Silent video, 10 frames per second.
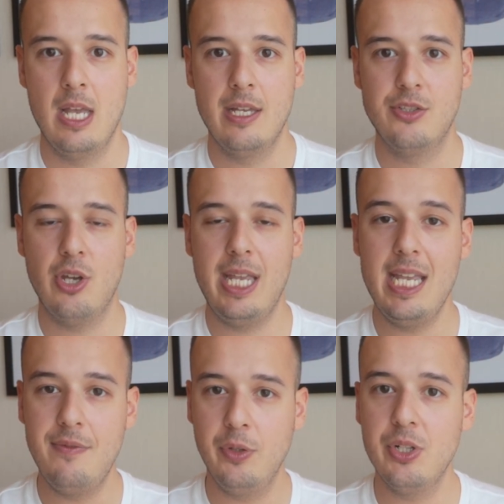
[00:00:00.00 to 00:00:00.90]
So
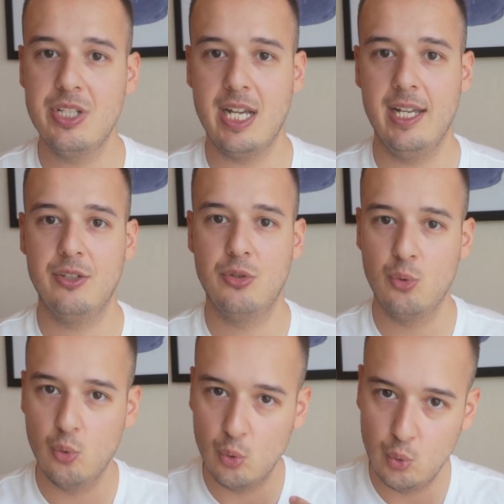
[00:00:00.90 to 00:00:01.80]
if you decide
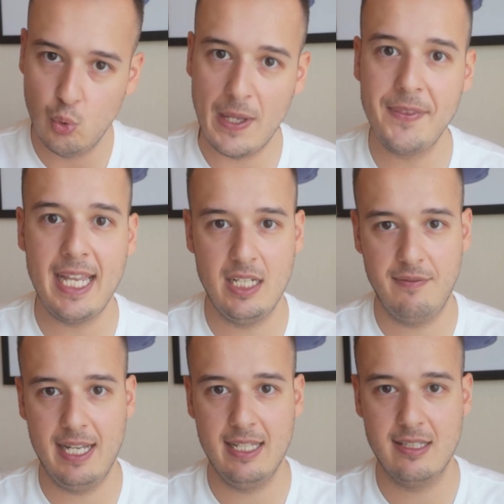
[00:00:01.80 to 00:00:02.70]
to run
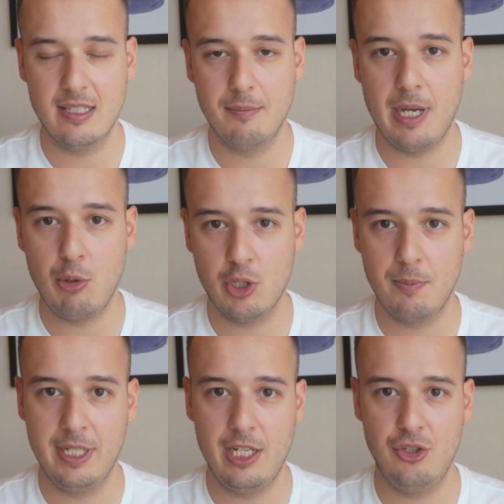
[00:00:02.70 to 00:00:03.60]
native ads, my
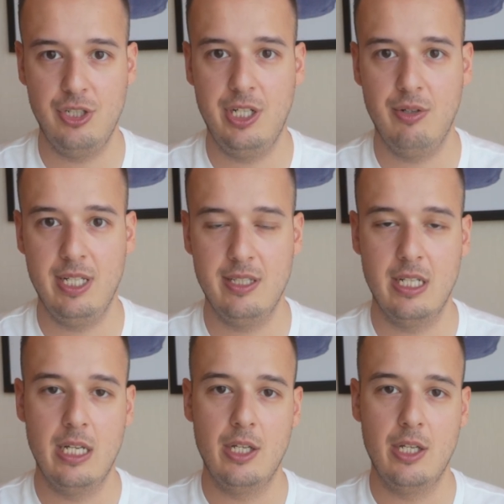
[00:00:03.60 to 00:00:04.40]
recommendation here is